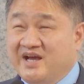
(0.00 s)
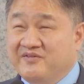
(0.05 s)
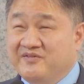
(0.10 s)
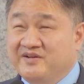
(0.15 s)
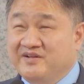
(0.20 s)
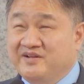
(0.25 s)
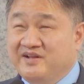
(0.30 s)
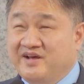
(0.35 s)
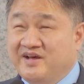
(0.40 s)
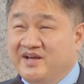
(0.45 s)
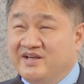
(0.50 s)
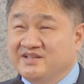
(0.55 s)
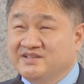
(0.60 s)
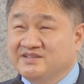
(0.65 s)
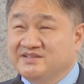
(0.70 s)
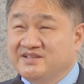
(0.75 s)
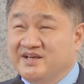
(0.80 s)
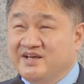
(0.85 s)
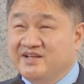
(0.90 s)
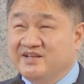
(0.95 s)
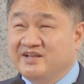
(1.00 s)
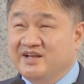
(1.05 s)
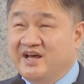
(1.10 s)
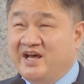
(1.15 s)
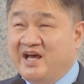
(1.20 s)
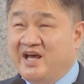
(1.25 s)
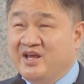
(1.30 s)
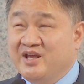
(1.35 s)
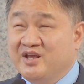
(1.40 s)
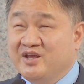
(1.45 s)
realized that
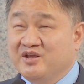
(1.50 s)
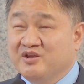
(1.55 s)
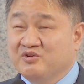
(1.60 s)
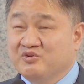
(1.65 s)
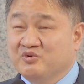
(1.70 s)
I